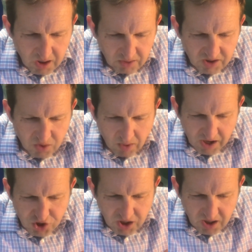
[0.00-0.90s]
Let's see
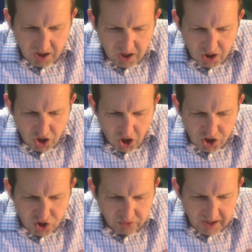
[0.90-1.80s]
Rashi.
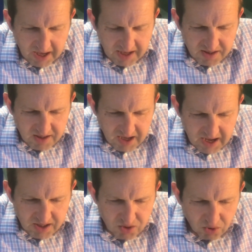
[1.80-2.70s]
Kashla eats
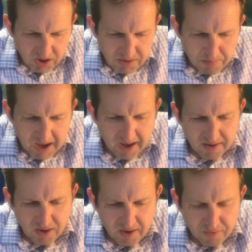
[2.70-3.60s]
It's bad the,